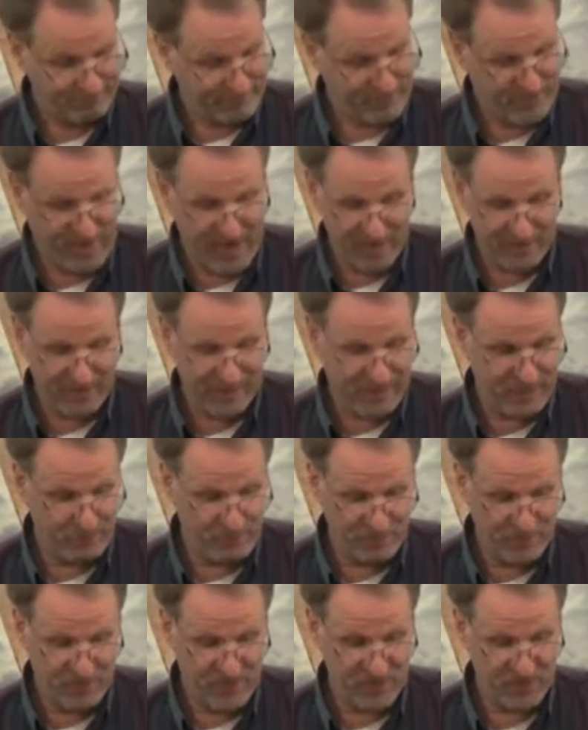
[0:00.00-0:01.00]
I'm telling you,
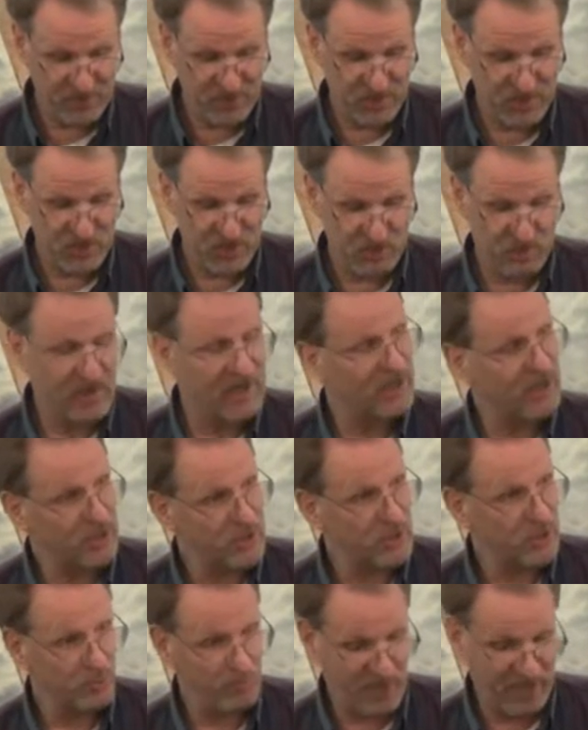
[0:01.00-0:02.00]
this is a
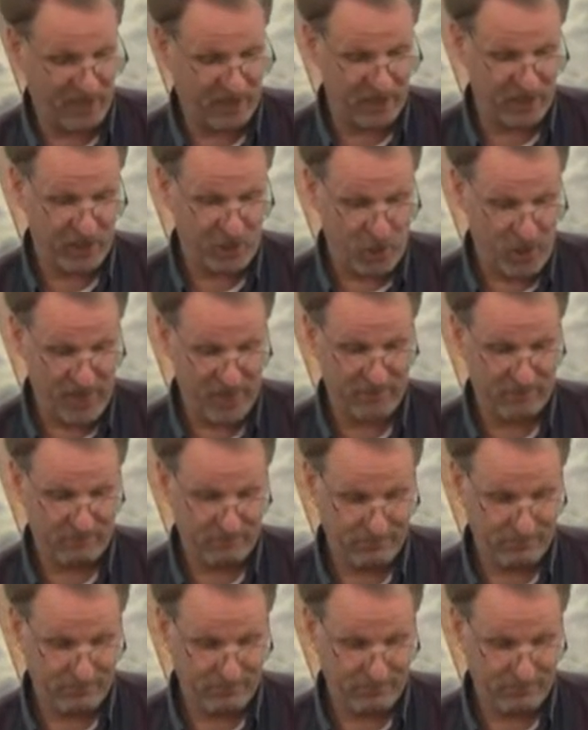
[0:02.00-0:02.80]
spiritual paranoia.